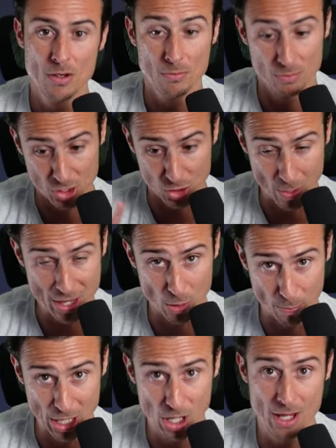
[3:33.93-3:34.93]
because the way they're
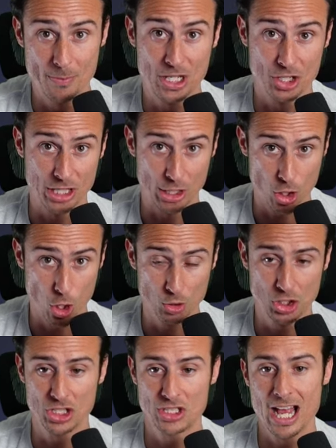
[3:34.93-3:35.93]
built and because their
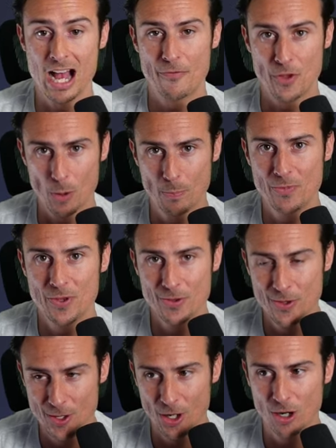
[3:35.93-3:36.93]
coaching staff, they're
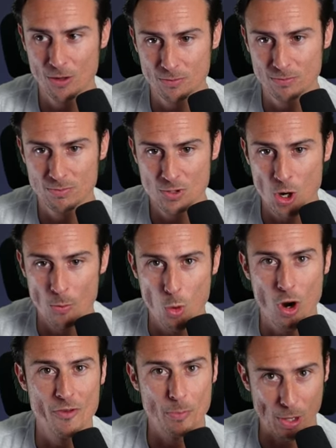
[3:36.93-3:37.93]
you know,
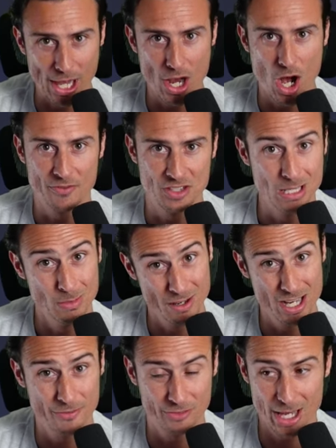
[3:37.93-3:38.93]
more of a playoff team.
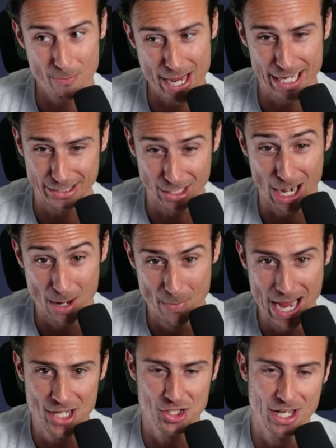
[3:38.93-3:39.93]
If they make it there, I'd
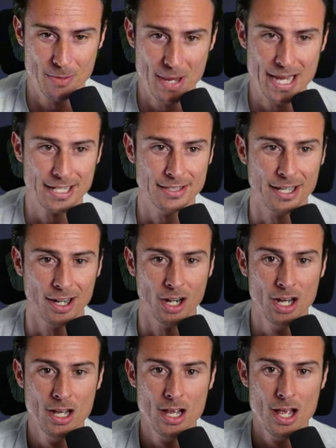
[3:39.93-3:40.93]
imagine they make it there.
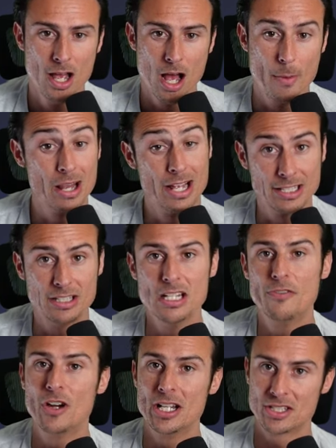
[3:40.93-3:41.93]
But I like the
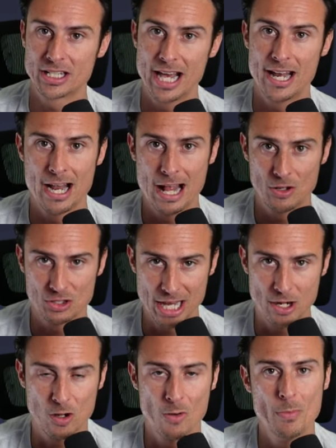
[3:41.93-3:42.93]
defense. Again,
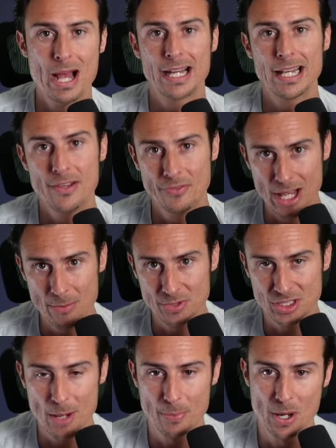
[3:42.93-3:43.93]
Alexander coming back in, them
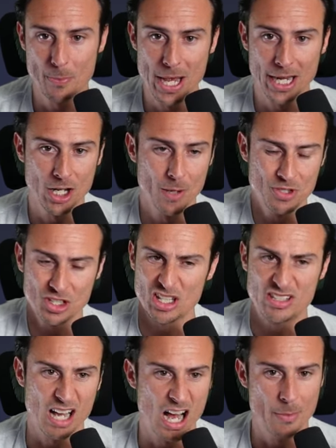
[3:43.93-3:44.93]
stepping it back up. Just a
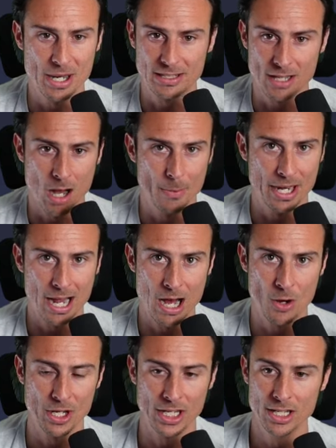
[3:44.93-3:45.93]
dominant
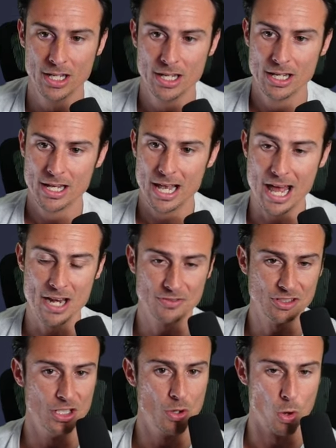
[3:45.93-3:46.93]
outing.
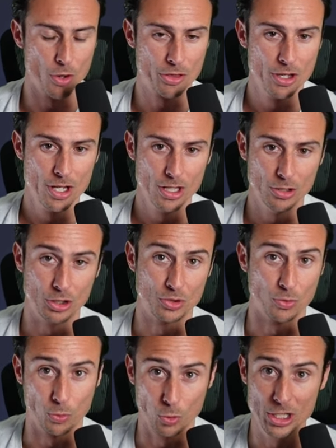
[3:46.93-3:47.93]
NFC North looks
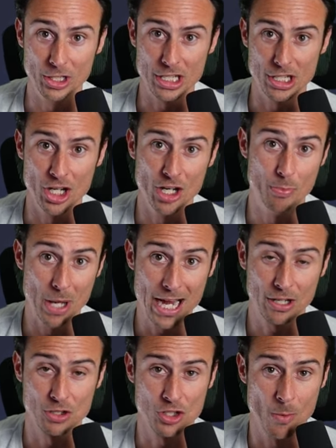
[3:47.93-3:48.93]
really good.
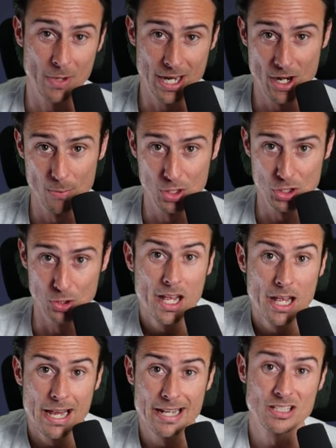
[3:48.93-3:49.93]
Packers coming at number two.
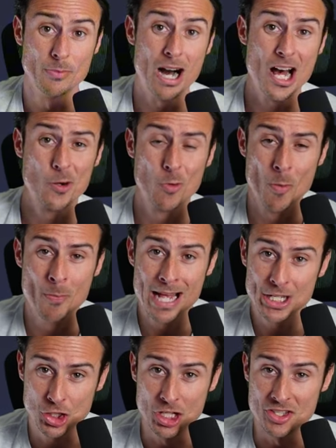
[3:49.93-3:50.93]
And some honorable
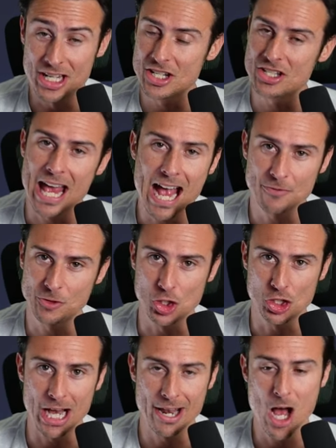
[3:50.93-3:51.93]
mentions I just have to
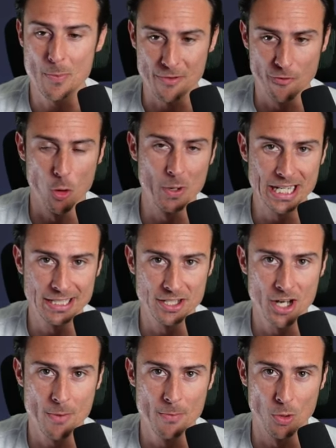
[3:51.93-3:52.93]
shout out before we get to
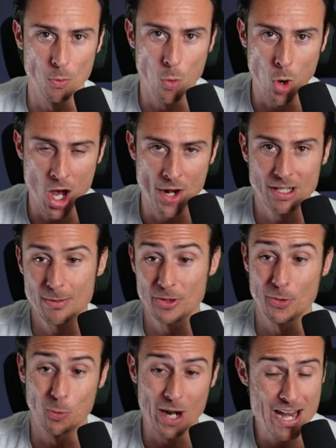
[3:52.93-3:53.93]
number one.
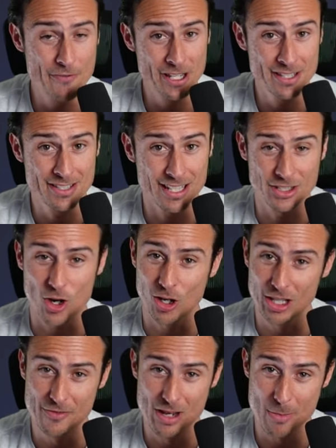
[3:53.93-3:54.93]
The Ravens, it's hard
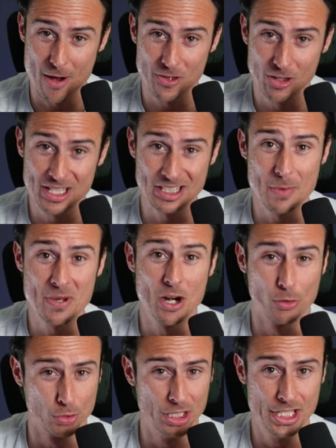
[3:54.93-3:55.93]
leaving them off the list. They beat
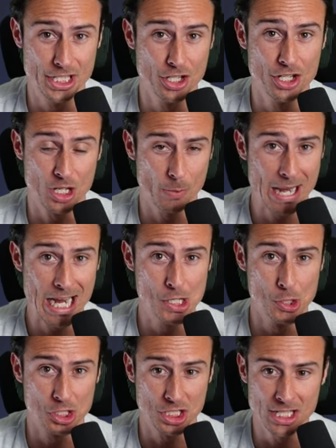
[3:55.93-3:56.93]
a really good
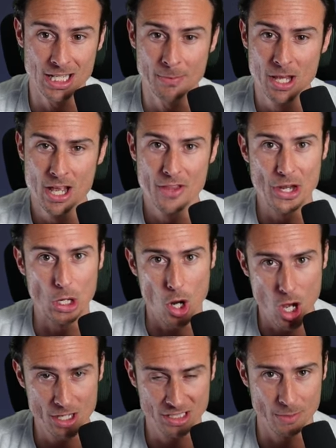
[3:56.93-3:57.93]
Commanders team. They're
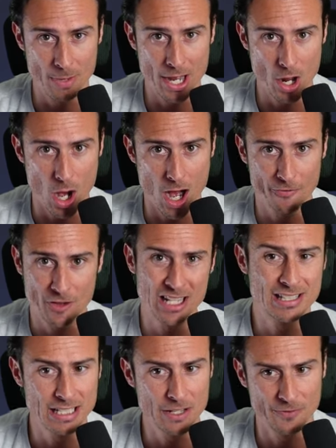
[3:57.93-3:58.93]
awesome on
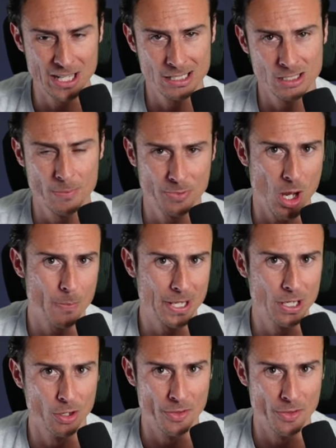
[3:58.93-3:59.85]
offense. Defense slipped up here and